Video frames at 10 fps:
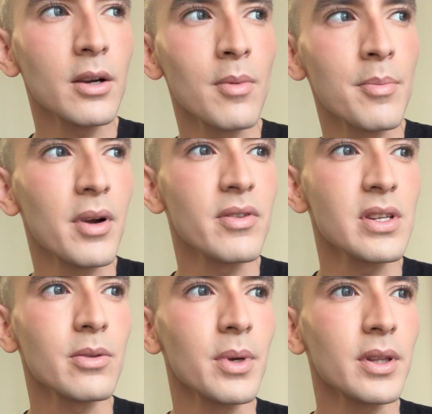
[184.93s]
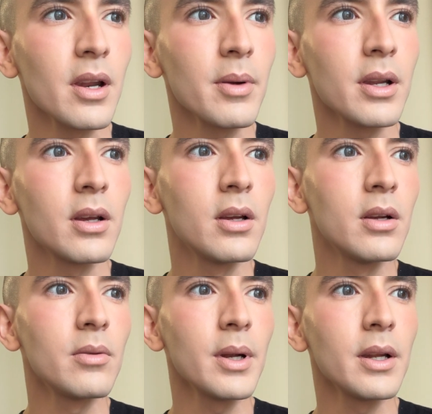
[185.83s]
remember every single book that I read
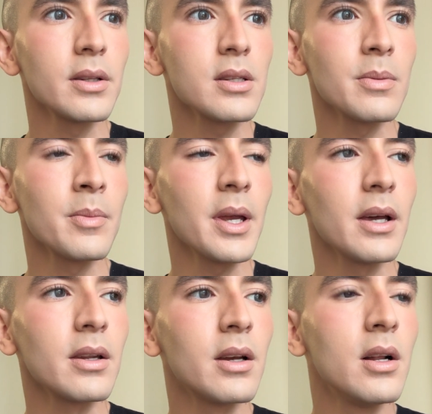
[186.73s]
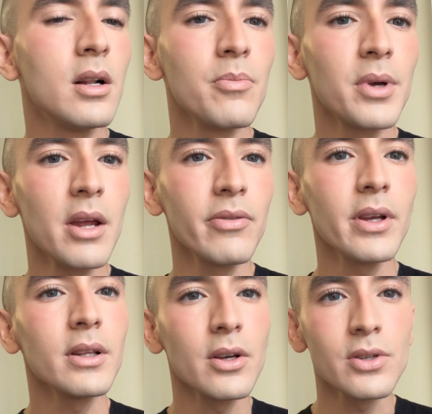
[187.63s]
right now at the top of my head. But I feel
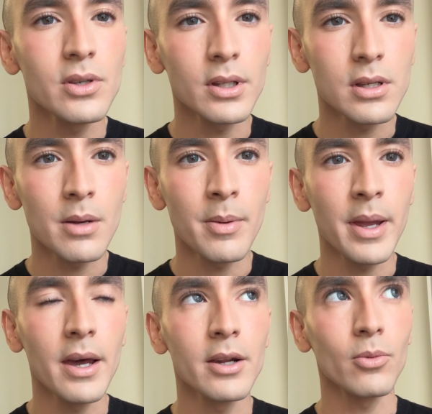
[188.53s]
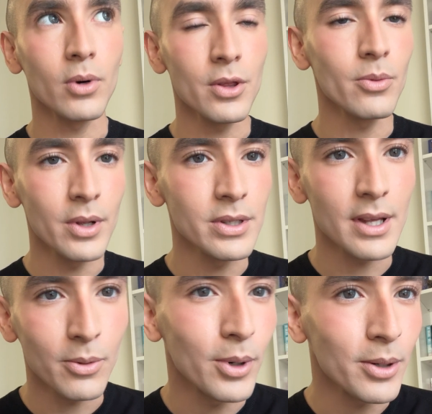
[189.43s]
like those two at the top of my head were the ones
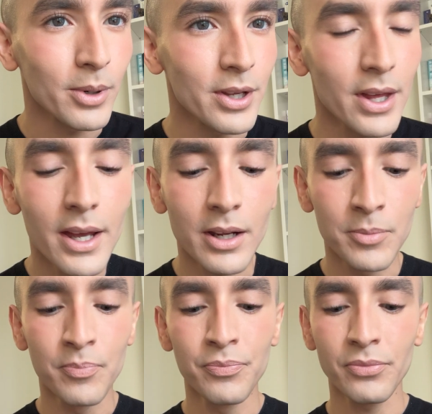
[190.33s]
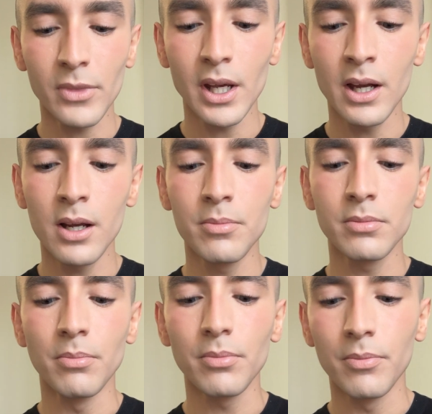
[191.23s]
that were worth it.
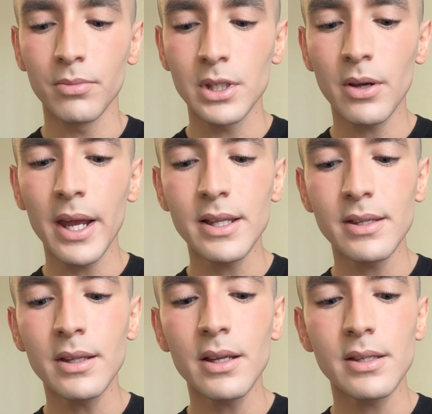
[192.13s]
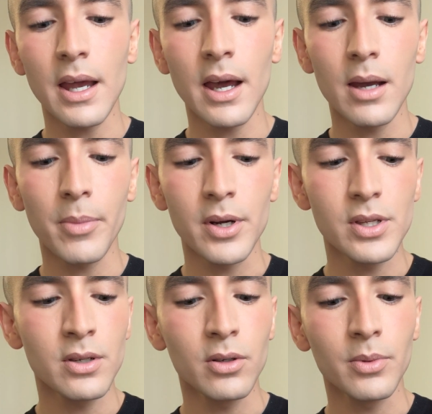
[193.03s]
So I had seen this at Barnes &
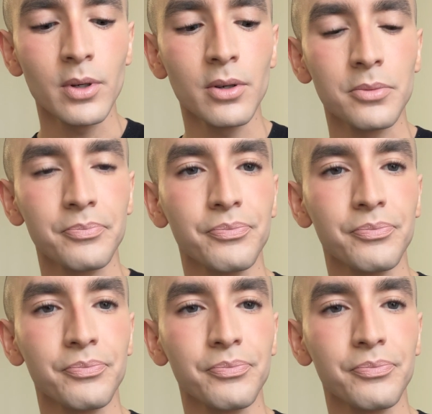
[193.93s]
Noble,